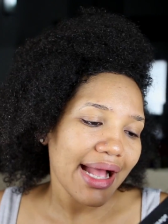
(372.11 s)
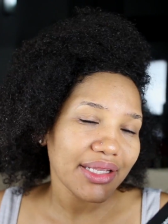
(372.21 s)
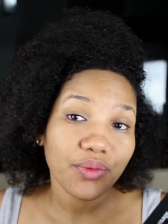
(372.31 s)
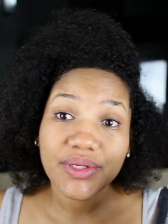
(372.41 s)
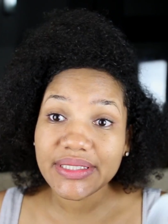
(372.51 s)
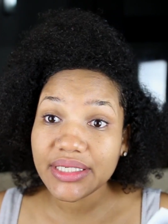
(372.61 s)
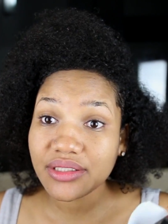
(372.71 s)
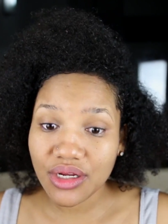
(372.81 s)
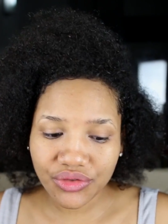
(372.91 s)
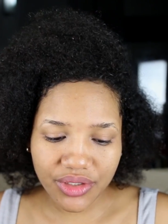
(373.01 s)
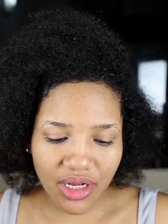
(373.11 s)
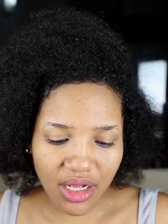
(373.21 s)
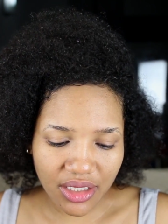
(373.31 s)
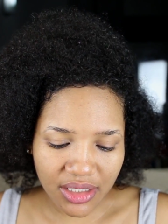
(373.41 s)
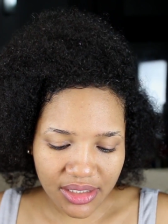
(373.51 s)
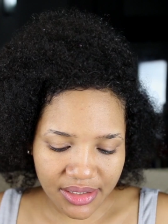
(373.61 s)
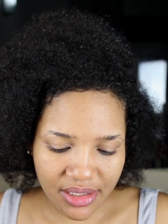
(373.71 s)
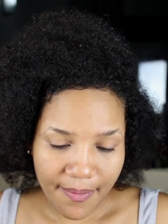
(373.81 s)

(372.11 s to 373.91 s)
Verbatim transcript: and it was $600.